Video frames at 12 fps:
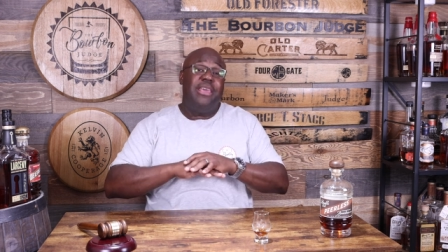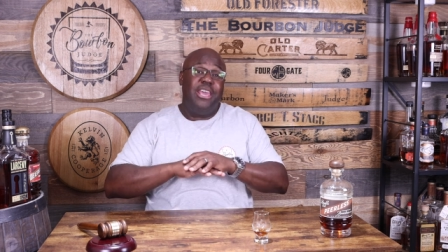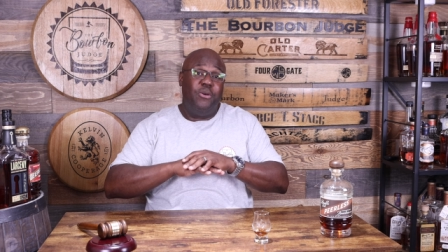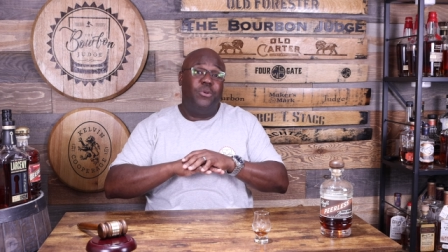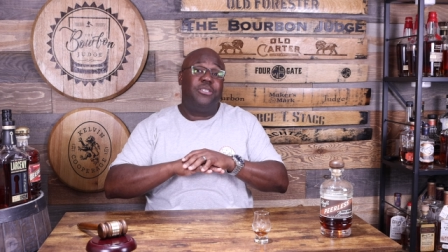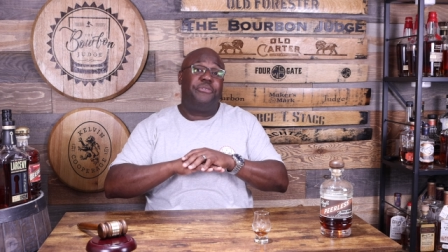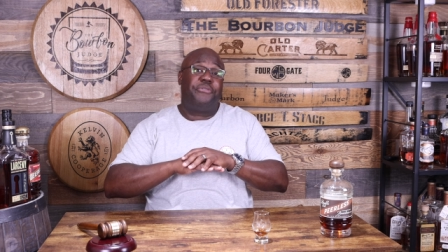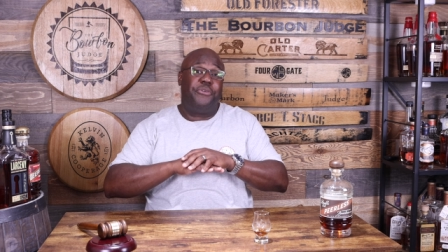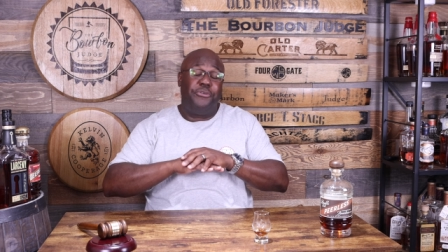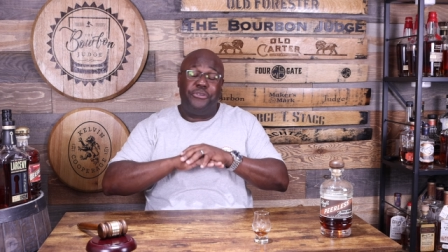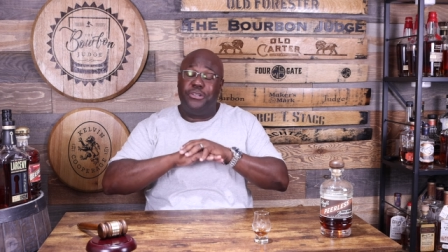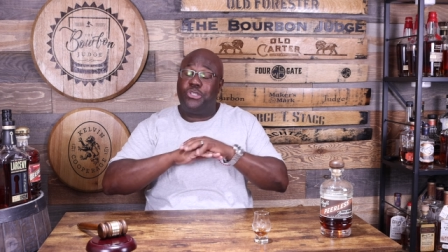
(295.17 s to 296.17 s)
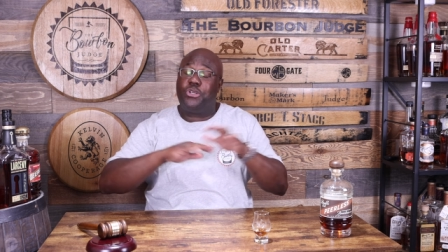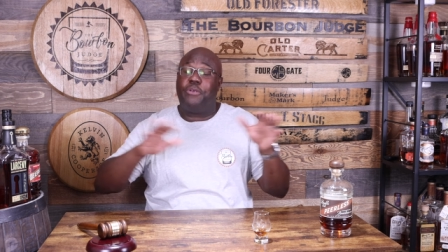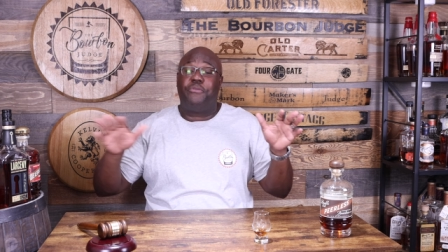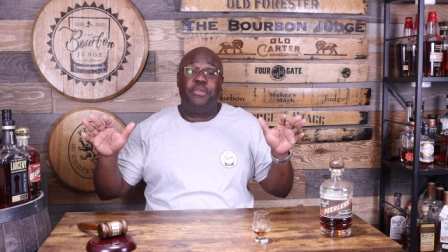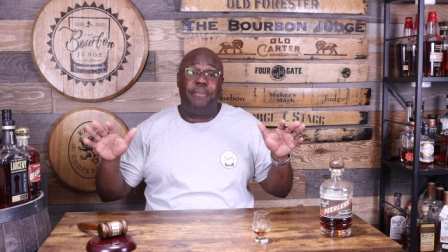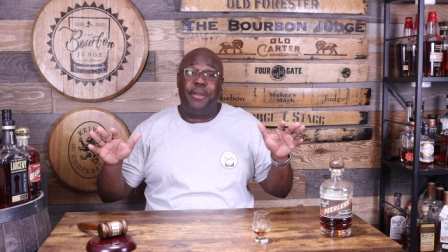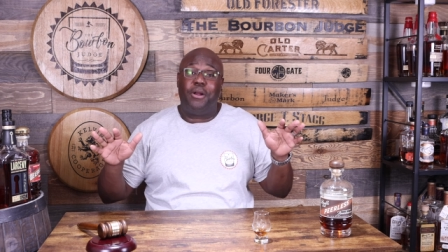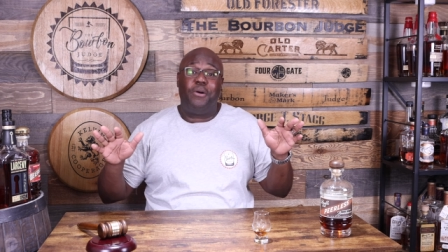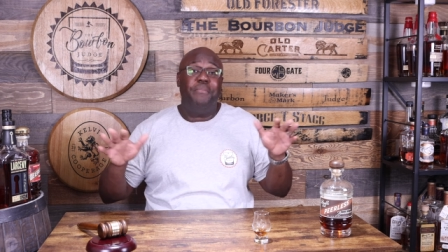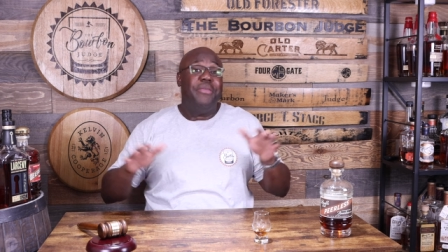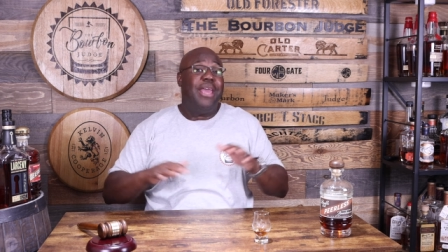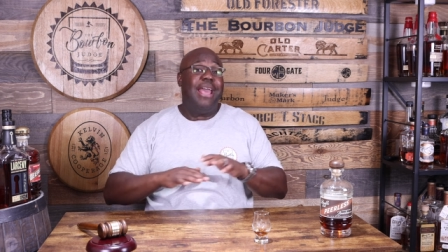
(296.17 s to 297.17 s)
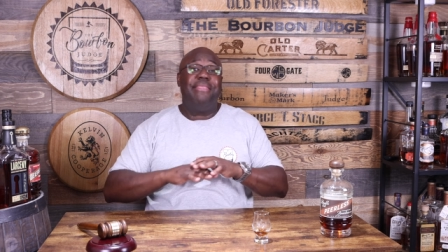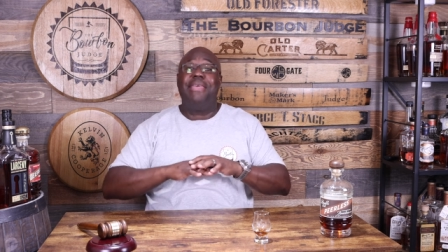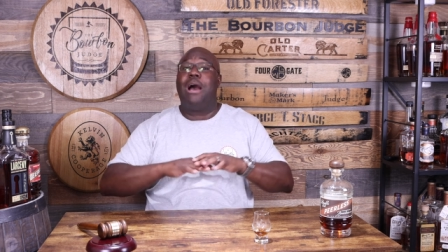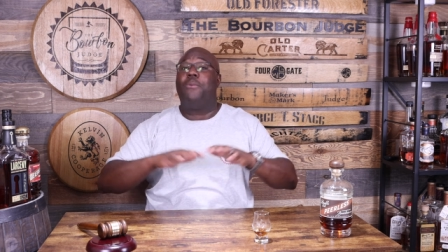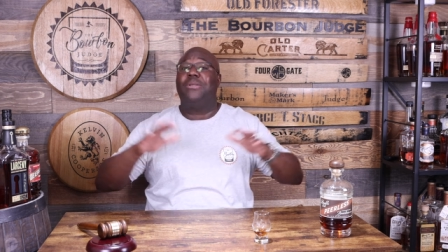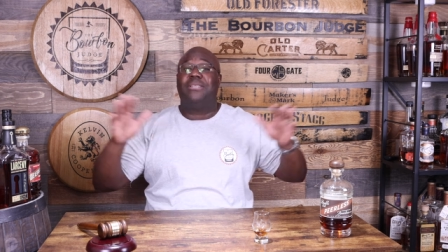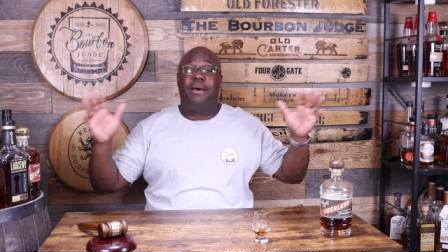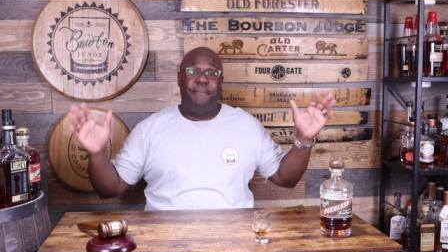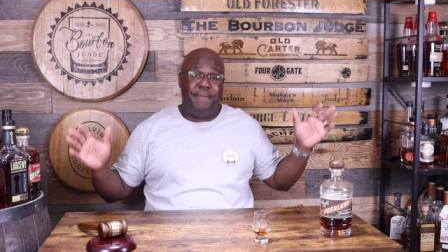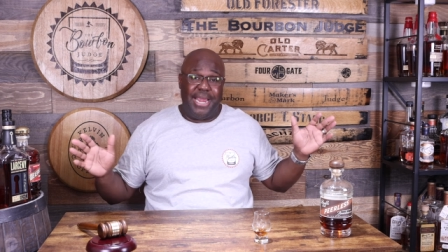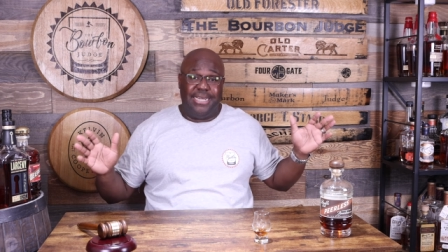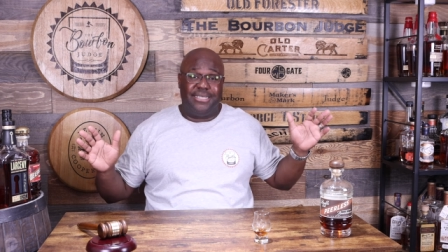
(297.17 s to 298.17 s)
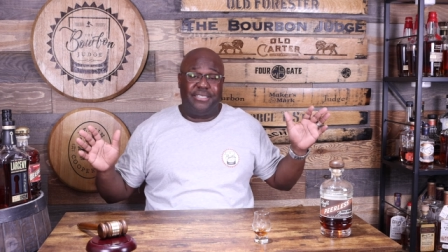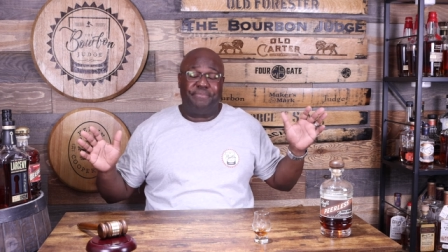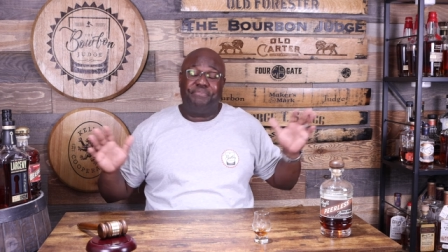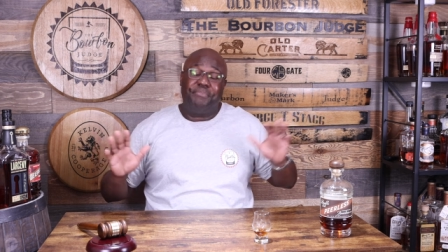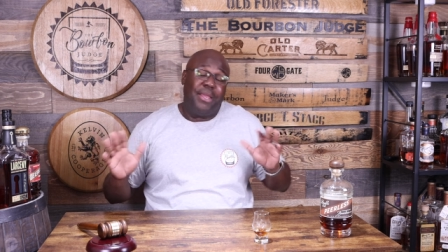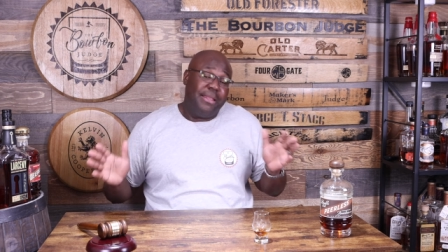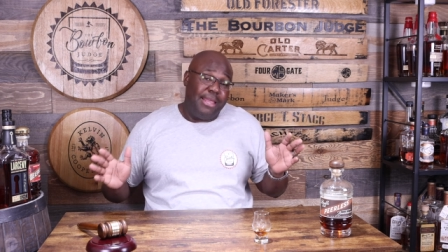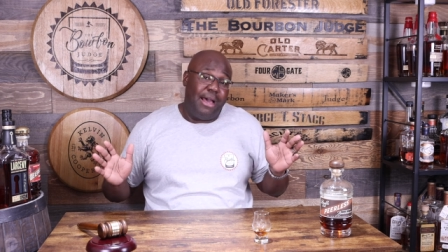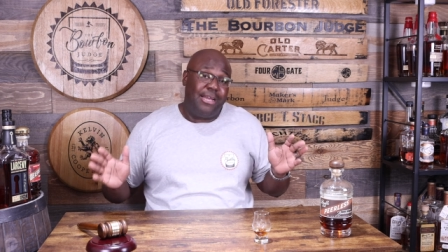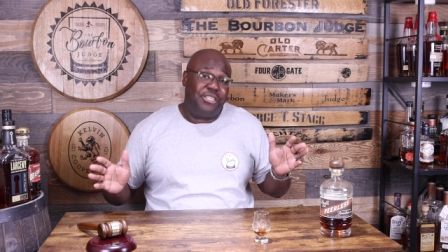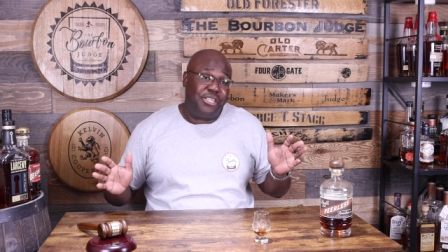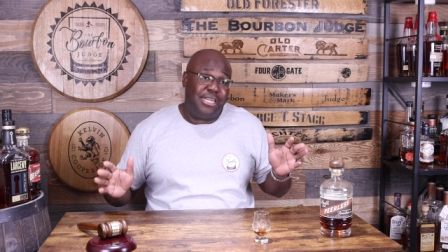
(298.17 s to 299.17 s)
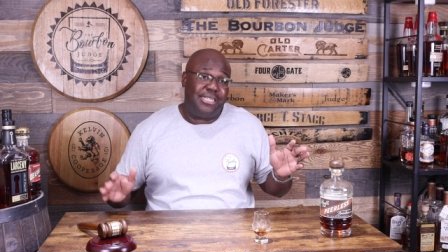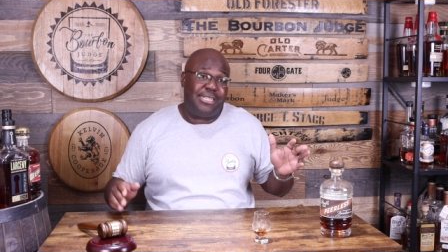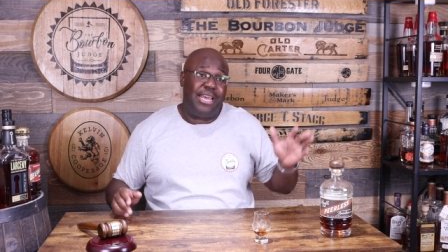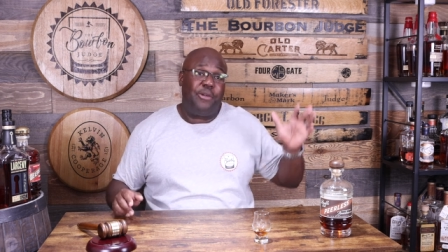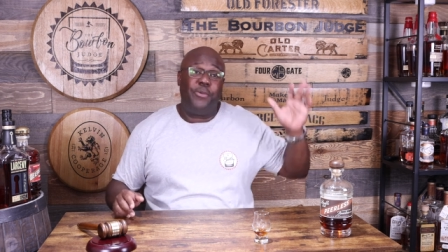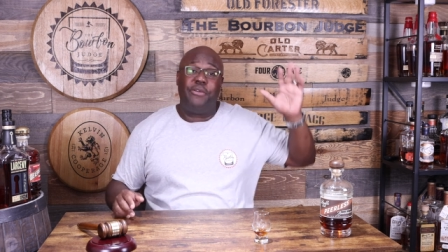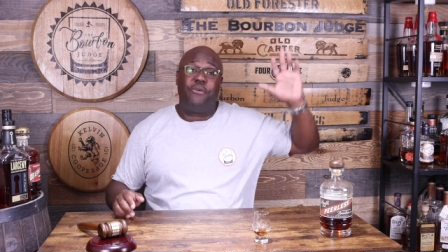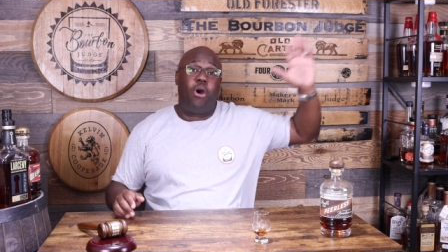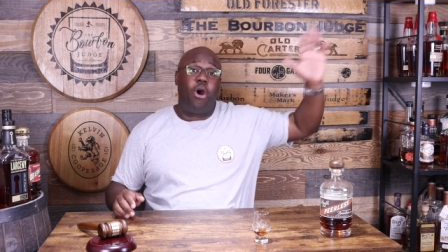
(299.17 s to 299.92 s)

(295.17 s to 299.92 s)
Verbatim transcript: It was the Fusion straight from the barrel, and that was amazing. Now, I should say we have